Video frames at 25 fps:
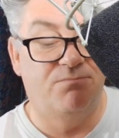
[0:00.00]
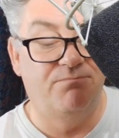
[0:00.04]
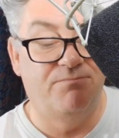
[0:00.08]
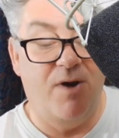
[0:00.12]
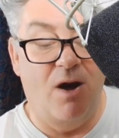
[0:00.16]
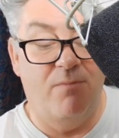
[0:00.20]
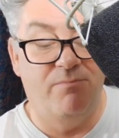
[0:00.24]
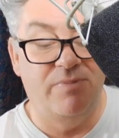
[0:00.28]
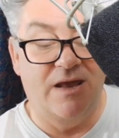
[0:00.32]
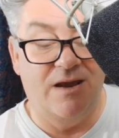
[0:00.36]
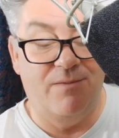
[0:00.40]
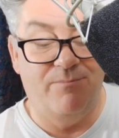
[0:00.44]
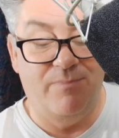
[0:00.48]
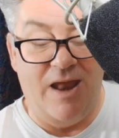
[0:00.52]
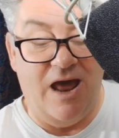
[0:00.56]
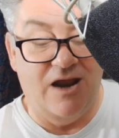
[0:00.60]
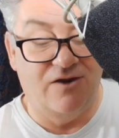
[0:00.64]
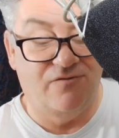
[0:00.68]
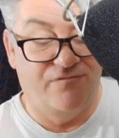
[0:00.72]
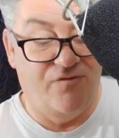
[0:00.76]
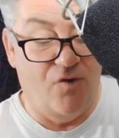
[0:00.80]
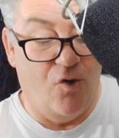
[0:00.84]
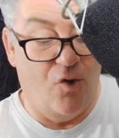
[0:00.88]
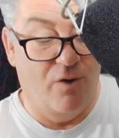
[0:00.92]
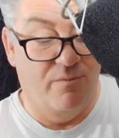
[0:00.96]
public
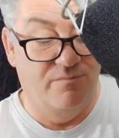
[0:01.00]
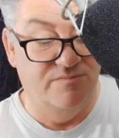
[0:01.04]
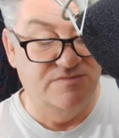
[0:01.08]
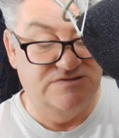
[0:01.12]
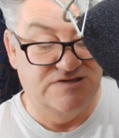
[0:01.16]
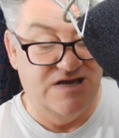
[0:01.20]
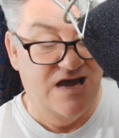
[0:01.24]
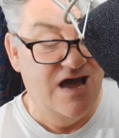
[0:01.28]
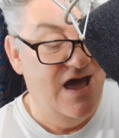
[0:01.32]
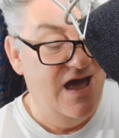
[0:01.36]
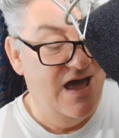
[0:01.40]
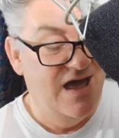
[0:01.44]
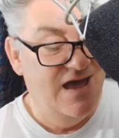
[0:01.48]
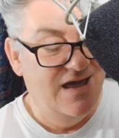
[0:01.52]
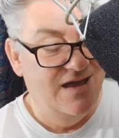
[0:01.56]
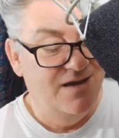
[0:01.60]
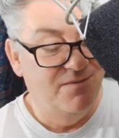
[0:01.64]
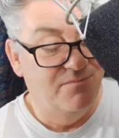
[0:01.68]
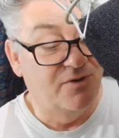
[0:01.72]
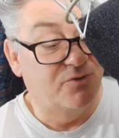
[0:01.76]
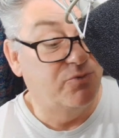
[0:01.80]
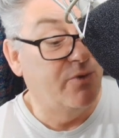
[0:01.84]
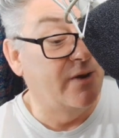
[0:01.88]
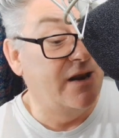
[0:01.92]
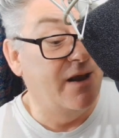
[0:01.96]
platforms,
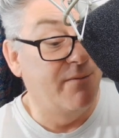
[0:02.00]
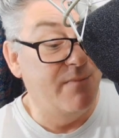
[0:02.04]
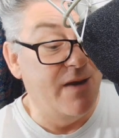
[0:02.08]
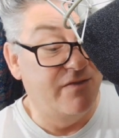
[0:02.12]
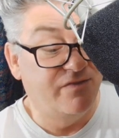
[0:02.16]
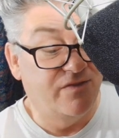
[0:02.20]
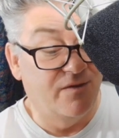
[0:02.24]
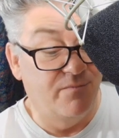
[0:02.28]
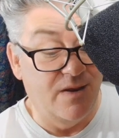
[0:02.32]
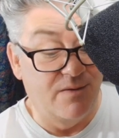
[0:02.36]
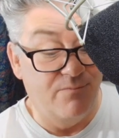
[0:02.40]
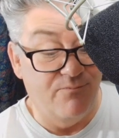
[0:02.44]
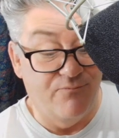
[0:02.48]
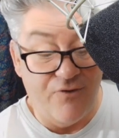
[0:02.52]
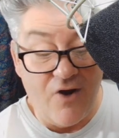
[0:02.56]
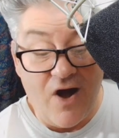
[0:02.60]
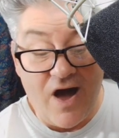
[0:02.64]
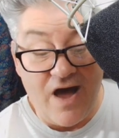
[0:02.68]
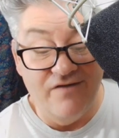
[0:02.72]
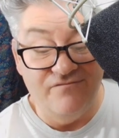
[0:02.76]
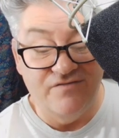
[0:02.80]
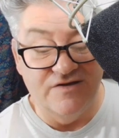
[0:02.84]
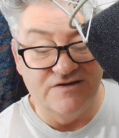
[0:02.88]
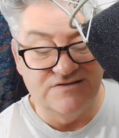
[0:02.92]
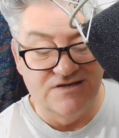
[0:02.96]
but when I met them in
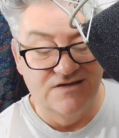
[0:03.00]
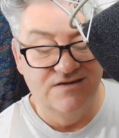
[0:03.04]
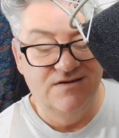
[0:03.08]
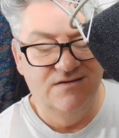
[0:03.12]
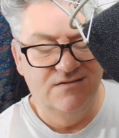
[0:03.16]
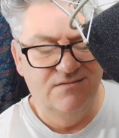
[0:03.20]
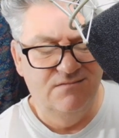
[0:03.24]
private,